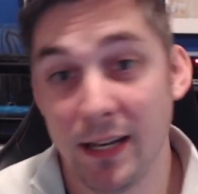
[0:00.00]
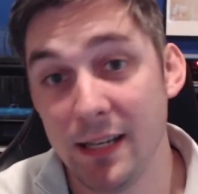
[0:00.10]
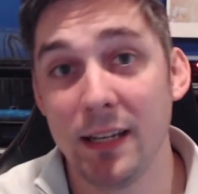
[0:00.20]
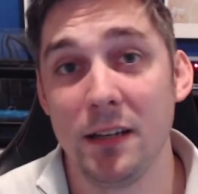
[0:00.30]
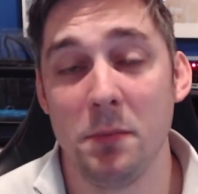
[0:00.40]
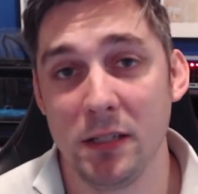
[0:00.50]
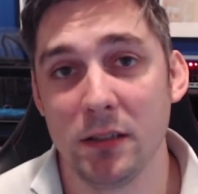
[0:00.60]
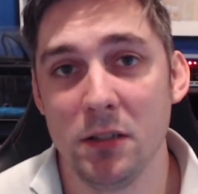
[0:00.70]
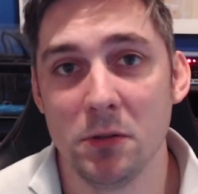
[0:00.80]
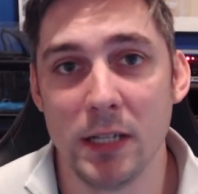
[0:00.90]
I needed to
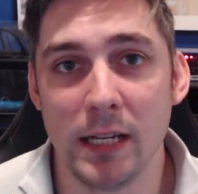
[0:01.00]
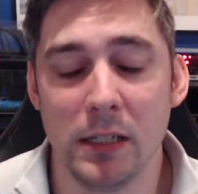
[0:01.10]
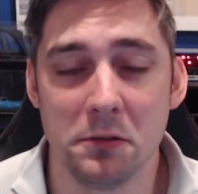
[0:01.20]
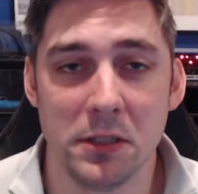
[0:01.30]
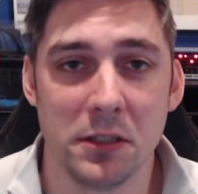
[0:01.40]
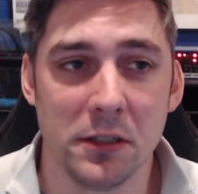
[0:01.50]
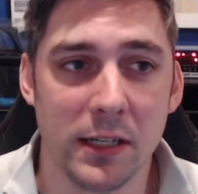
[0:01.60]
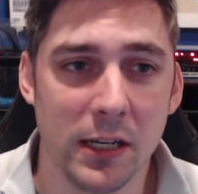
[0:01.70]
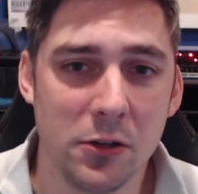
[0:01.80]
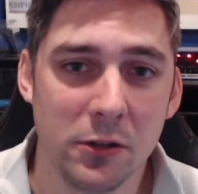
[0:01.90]
basically do a 90-degree turn,
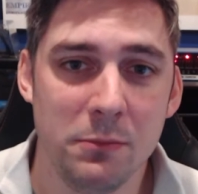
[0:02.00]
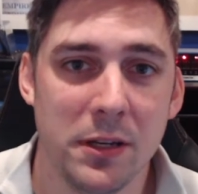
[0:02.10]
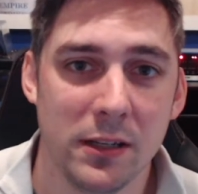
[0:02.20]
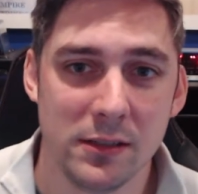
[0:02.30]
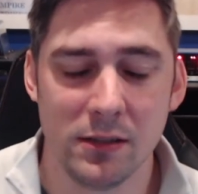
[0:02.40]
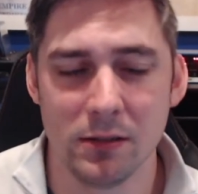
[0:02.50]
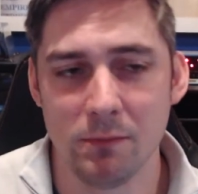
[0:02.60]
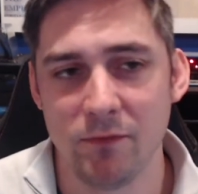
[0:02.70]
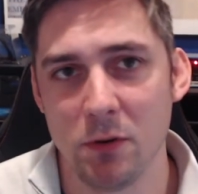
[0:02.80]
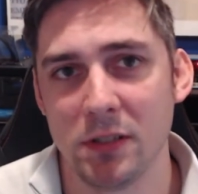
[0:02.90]
and I couldn't because the
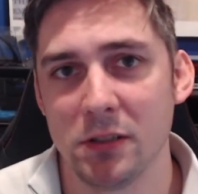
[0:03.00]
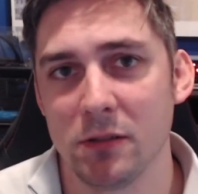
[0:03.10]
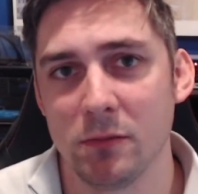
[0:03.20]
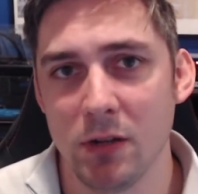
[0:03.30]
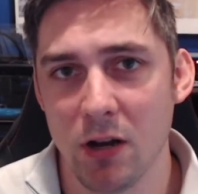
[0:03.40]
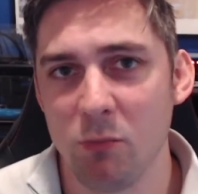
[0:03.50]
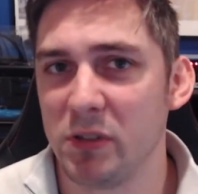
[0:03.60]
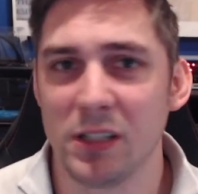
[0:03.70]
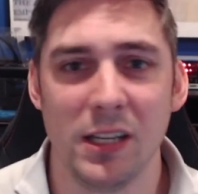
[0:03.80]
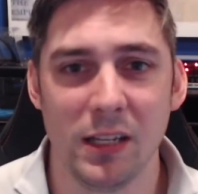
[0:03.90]
focuser knob was
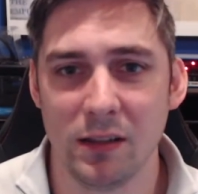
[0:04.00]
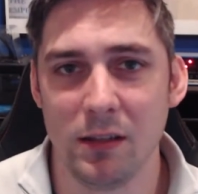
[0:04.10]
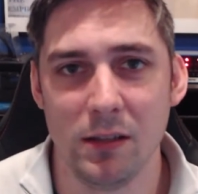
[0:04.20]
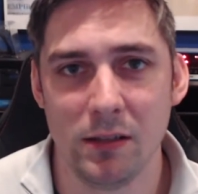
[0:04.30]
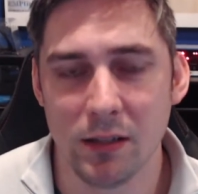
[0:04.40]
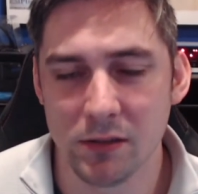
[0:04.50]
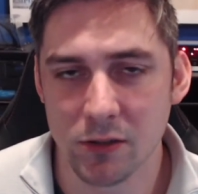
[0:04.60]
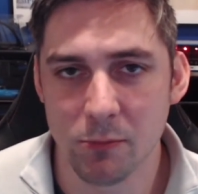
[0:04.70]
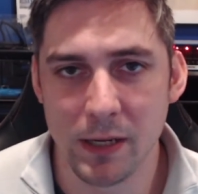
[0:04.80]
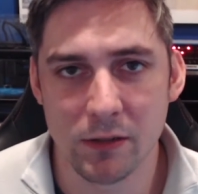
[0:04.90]
going to hit the
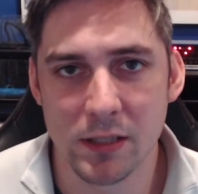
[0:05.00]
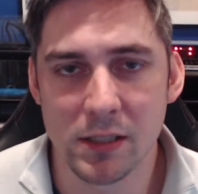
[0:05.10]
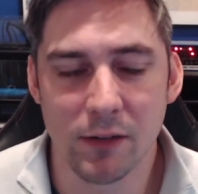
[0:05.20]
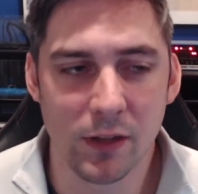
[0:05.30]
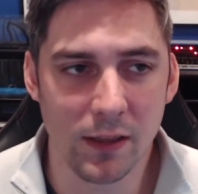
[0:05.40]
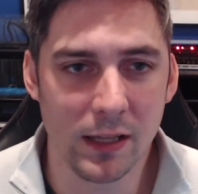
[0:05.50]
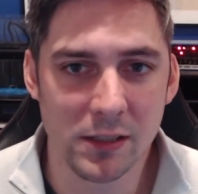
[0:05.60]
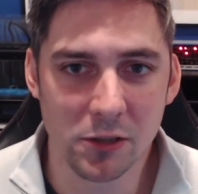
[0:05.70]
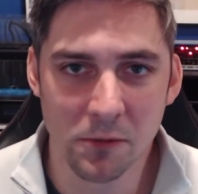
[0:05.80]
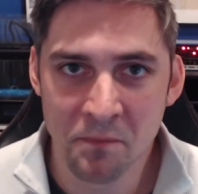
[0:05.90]
telescope mount and stuff like that.
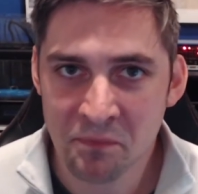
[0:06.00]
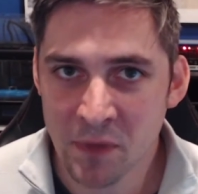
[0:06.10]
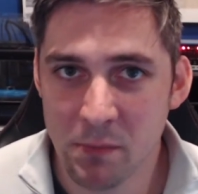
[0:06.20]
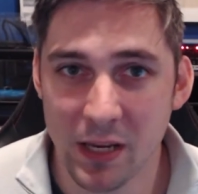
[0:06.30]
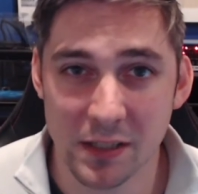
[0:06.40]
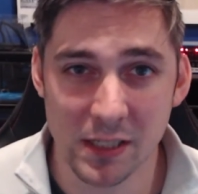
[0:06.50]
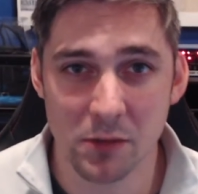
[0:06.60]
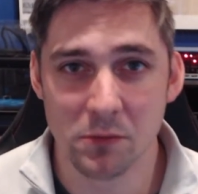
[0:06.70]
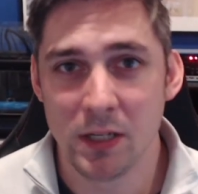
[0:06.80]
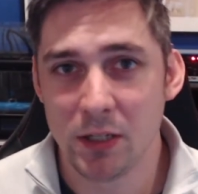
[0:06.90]
So because I
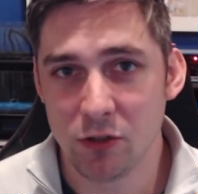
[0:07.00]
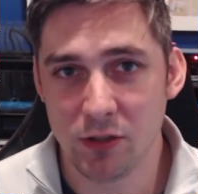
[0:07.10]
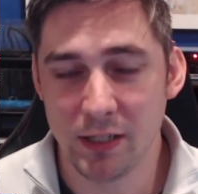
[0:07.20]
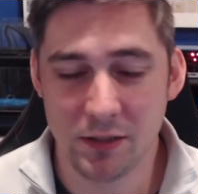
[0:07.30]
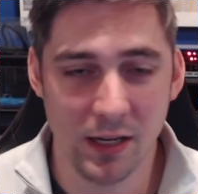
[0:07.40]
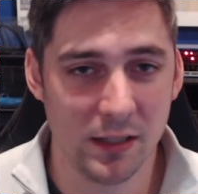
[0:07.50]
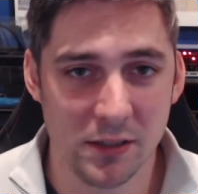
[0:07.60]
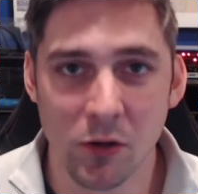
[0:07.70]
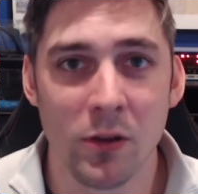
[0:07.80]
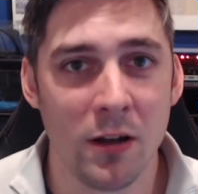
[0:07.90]
had taken
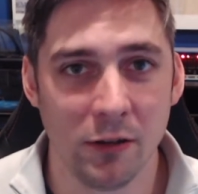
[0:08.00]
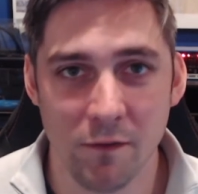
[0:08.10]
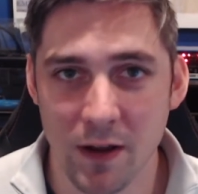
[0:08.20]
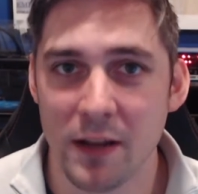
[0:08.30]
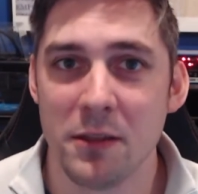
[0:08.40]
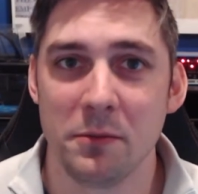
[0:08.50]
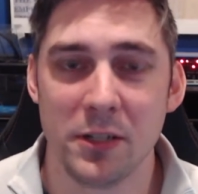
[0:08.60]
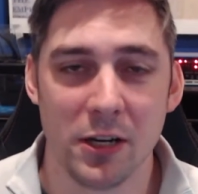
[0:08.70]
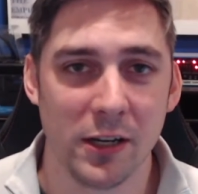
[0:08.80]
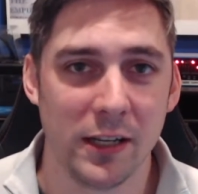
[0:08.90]
so long to find the
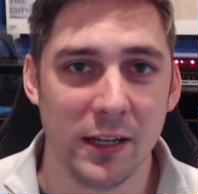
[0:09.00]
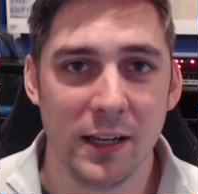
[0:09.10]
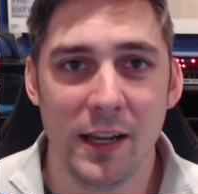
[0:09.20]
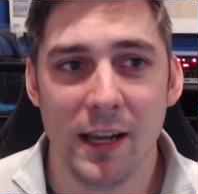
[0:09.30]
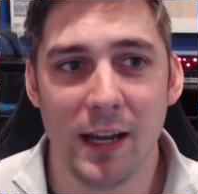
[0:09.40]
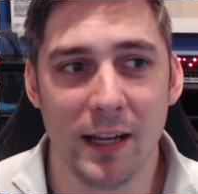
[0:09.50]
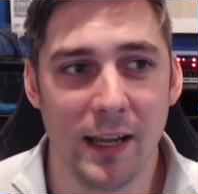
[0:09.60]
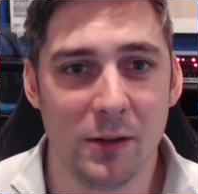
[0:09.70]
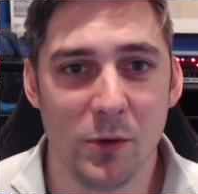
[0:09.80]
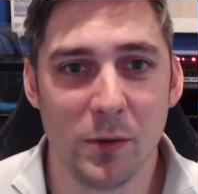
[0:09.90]
target
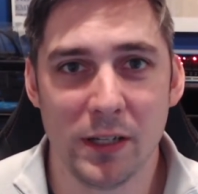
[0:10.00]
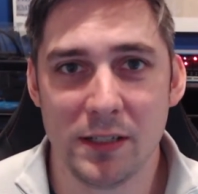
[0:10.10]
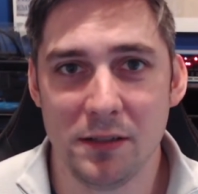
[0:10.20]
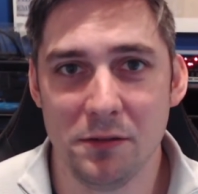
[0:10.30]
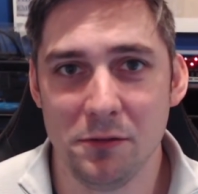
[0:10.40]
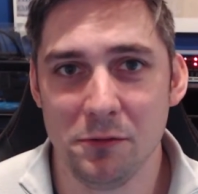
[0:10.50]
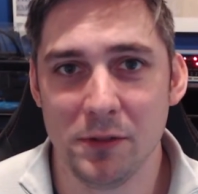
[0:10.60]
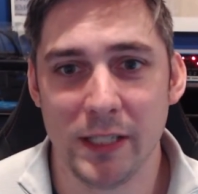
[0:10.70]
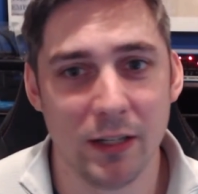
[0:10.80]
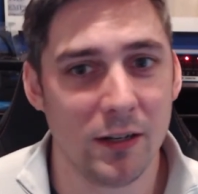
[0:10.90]
and we wanted to
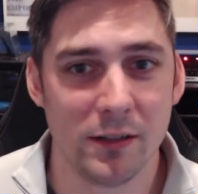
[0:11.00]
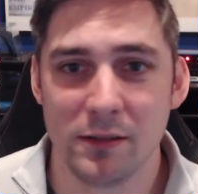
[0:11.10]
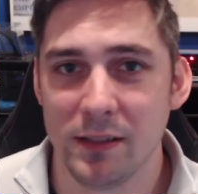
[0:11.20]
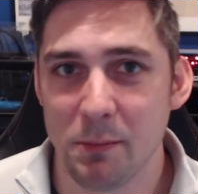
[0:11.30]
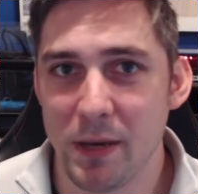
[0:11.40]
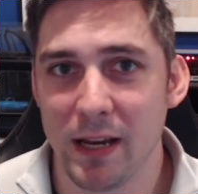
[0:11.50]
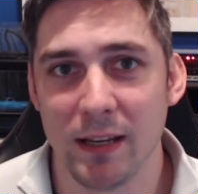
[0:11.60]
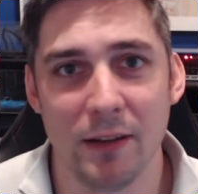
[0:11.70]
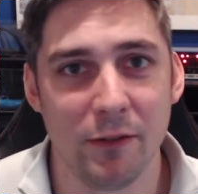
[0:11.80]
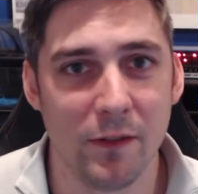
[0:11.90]
get back and
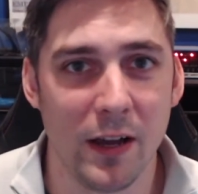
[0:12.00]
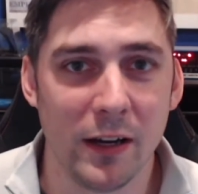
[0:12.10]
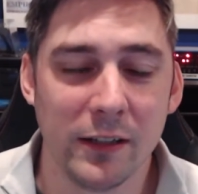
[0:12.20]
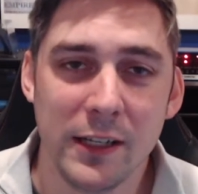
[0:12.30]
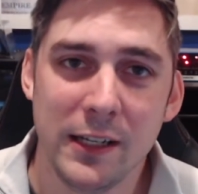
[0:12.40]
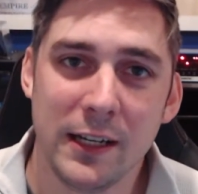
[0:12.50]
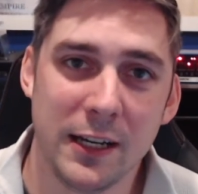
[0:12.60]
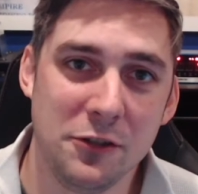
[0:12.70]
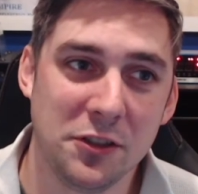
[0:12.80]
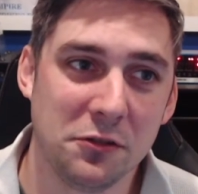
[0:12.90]
have a fire, I
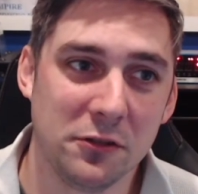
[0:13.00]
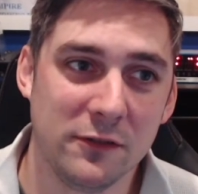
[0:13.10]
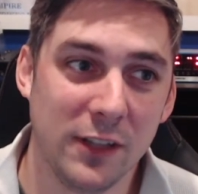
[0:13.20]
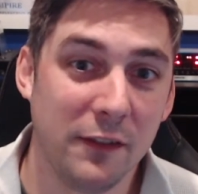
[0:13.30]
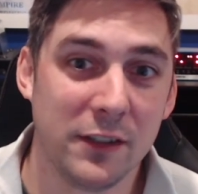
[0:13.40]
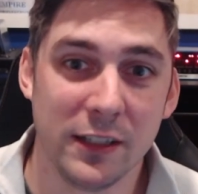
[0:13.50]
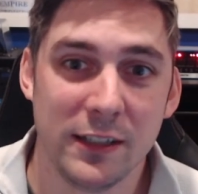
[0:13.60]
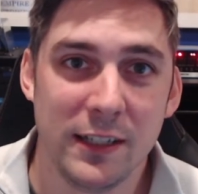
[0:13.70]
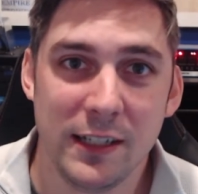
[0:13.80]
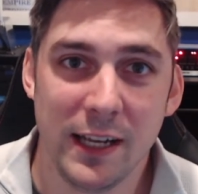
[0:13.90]
just sort of left it.
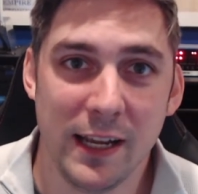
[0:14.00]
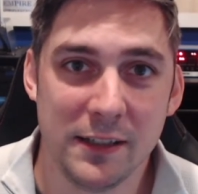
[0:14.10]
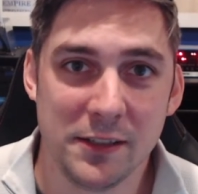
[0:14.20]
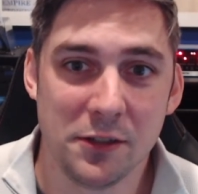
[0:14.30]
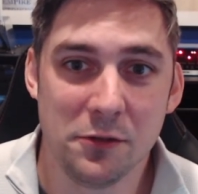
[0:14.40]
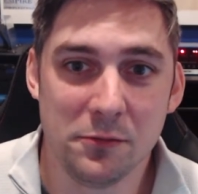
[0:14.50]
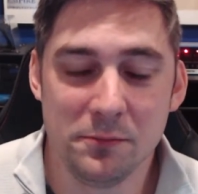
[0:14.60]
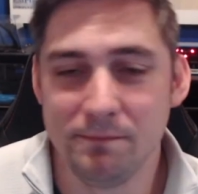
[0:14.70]
And so,